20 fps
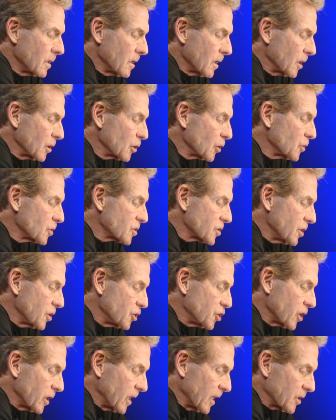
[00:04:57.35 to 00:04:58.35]

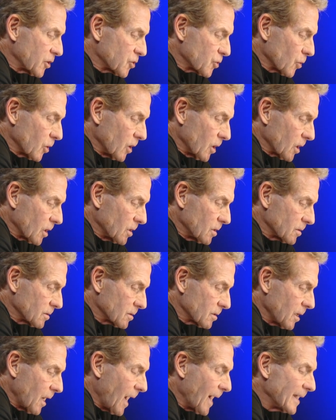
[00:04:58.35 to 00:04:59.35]
hallucinogenic drug
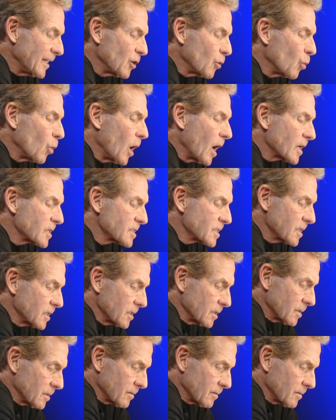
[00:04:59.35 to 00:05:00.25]
ayahuasca